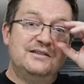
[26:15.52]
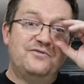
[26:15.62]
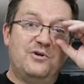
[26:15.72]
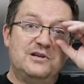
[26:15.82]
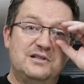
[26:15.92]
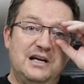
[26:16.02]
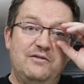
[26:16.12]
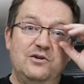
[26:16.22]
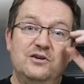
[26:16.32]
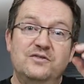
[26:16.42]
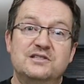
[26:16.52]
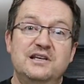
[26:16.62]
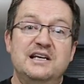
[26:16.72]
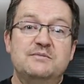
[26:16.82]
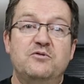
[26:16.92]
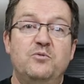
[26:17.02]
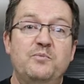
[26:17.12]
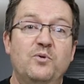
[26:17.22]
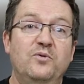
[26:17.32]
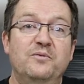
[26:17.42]
for us to have a look at the snakes before we
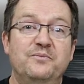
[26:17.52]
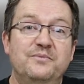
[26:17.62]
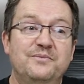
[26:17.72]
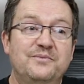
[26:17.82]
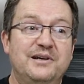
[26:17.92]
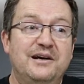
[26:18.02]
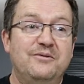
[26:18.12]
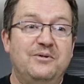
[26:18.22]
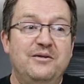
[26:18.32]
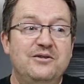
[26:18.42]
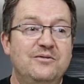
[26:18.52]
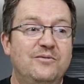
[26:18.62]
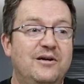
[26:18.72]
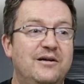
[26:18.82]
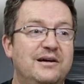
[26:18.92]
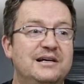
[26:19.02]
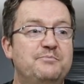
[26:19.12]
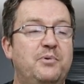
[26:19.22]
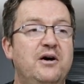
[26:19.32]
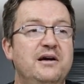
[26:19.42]
bought them. And now, as
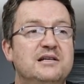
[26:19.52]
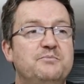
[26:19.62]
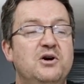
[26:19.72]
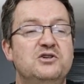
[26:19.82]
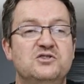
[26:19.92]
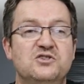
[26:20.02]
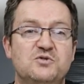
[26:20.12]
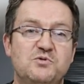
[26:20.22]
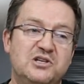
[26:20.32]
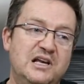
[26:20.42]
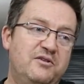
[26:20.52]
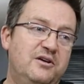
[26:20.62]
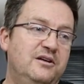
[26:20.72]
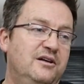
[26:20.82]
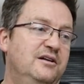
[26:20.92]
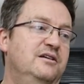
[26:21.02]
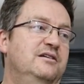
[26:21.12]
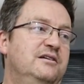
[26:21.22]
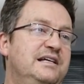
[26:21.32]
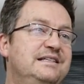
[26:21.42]
purchasers, we should never
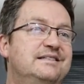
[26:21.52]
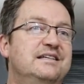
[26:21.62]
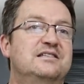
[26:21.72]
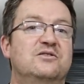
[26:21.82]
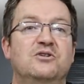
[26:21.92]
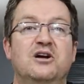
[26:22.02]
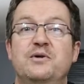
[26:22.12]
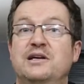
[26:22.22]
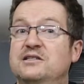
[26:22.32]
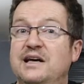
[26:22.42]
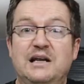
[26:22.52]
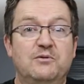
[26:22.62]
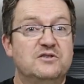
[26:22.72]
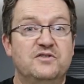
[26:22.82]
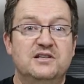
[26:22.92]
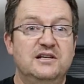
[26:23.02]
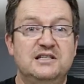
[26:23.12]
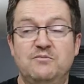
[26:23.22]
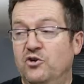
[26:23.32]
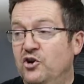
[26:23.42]
insist on going into anyone's
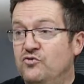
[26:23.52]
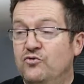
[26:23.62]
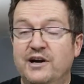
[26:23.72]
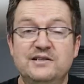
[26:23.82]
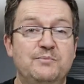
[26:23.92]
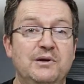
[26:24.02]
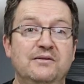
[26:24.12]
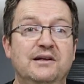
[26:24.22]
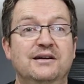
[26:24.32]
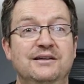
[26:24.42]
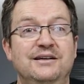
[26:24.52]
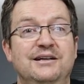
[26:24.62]
facility. You've got no right to be in there.